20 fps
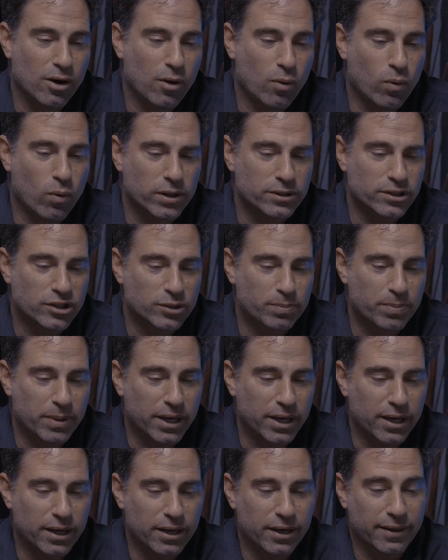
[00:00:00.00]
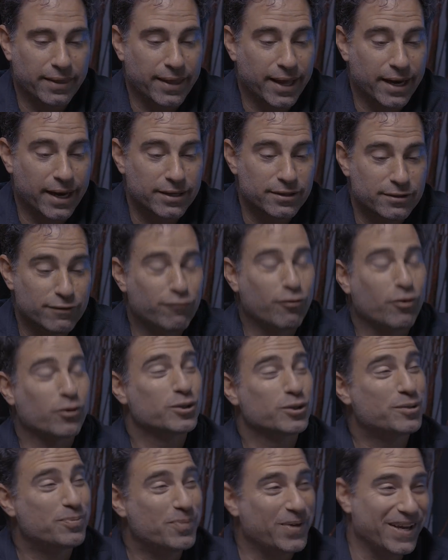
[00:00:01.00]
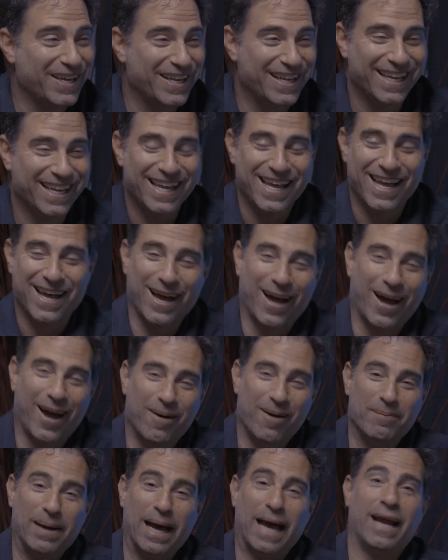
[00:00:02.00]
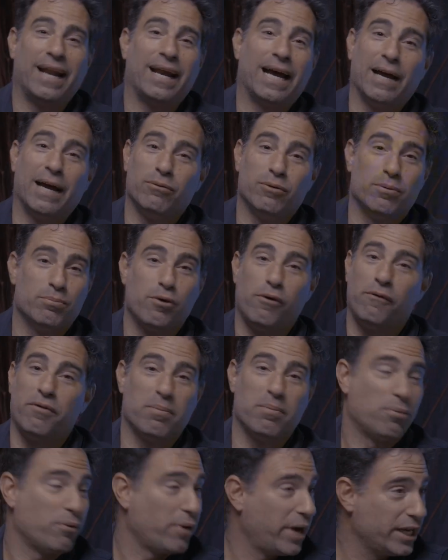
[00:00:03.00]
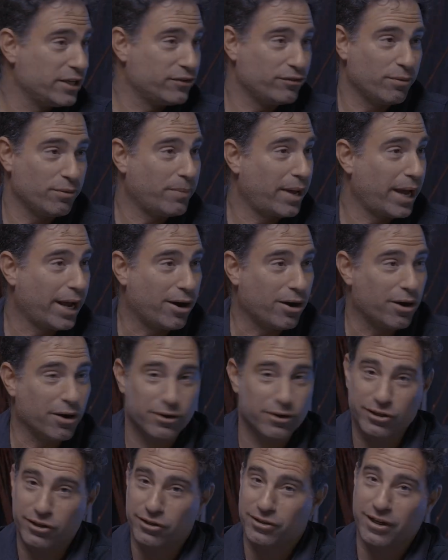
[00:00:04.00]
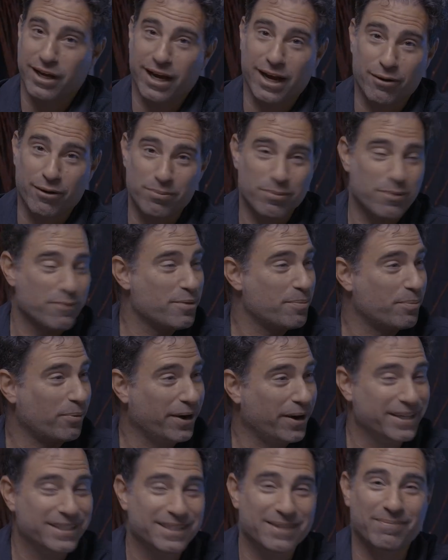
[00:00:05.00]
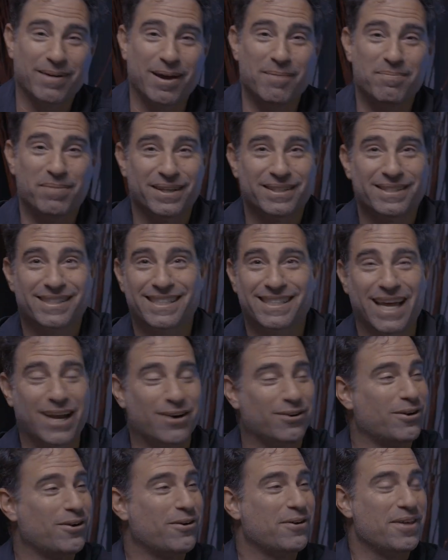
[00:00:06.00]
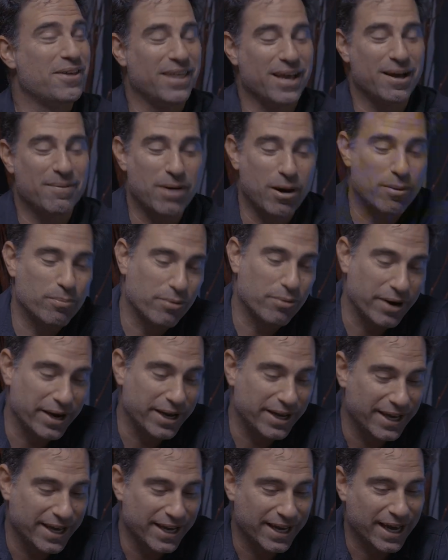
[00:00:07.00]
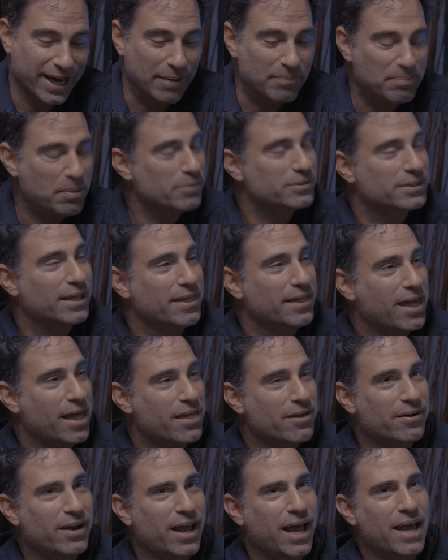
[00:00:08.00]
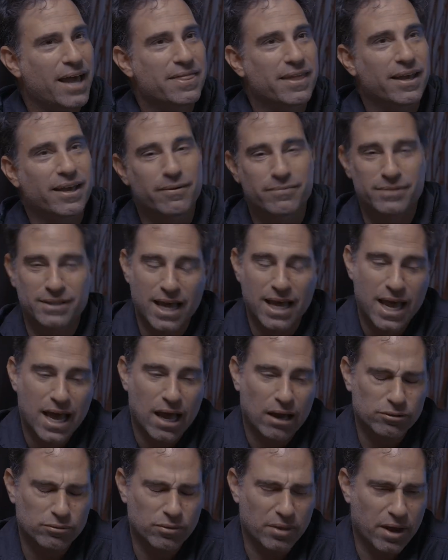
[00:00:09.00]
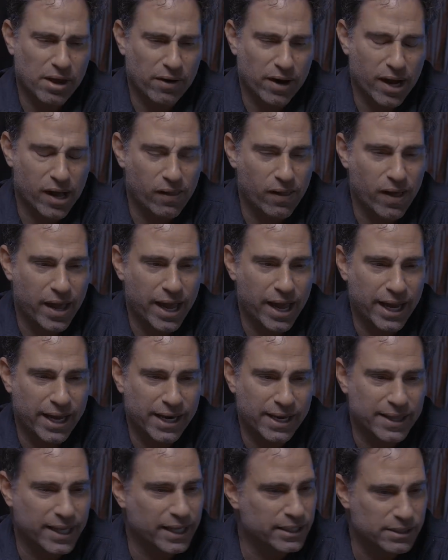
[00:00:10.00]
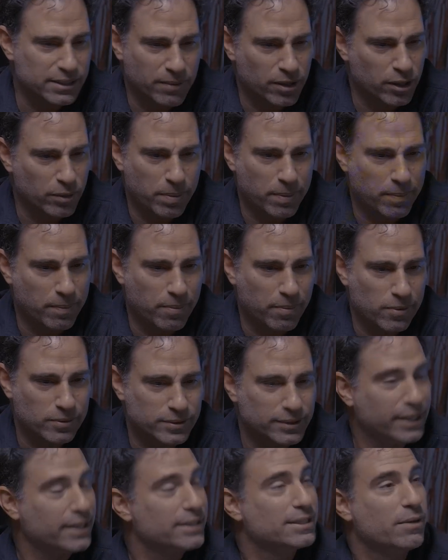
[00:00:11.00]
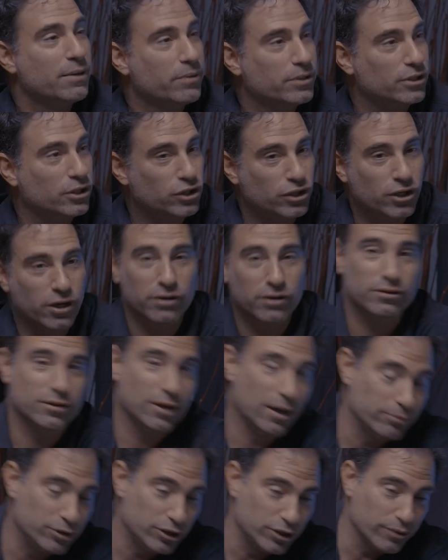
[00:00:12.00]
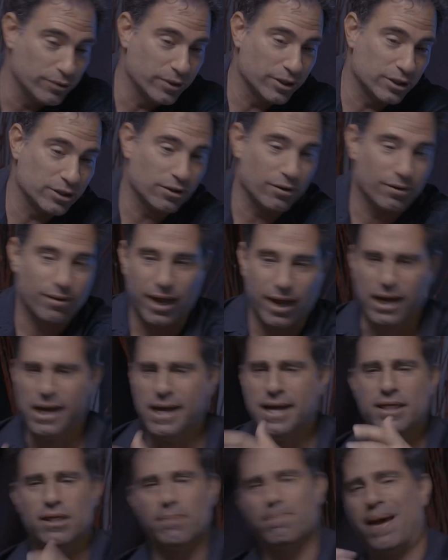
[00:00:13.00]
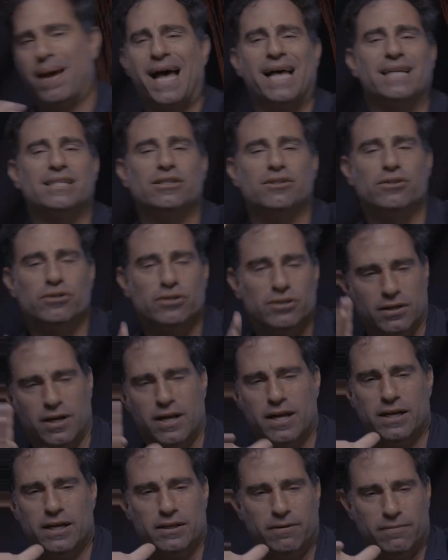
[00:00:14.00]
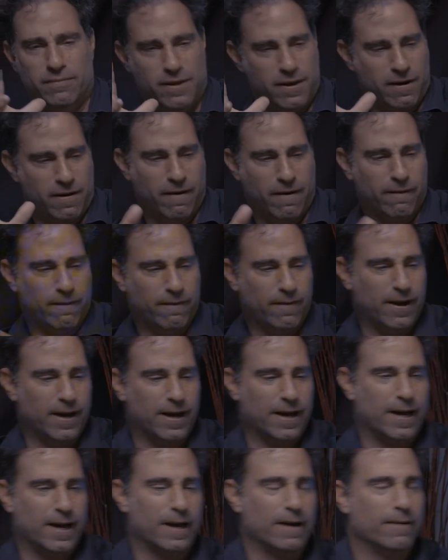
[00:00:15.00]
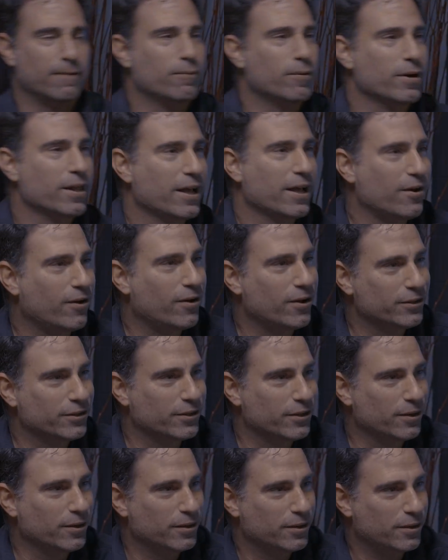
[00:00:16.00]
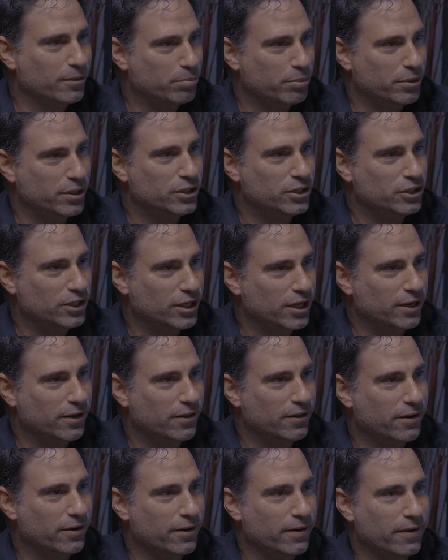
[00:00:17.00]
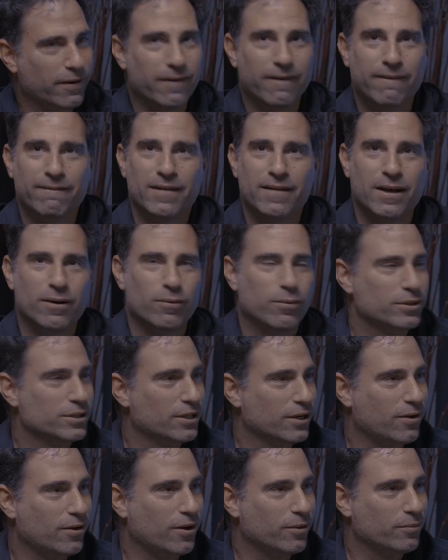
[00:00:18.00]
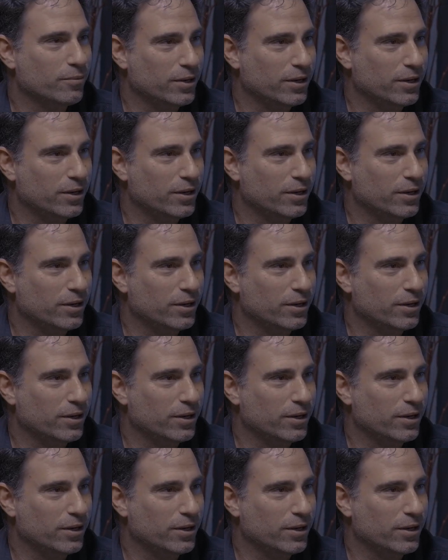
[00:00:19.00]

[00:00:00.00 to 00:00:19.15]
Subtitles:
know one speed, and that is full speed. I removed the brakes from my car, just like I removed the brakes in my business. I don't know anything about braking. I posted that the other day. I think I was with Eric Klein, and then some other people posted. I guess they went to church, and I'm Jewish, and they're like, the pastors, what do they call it? They're preaching, or they're, what's it called?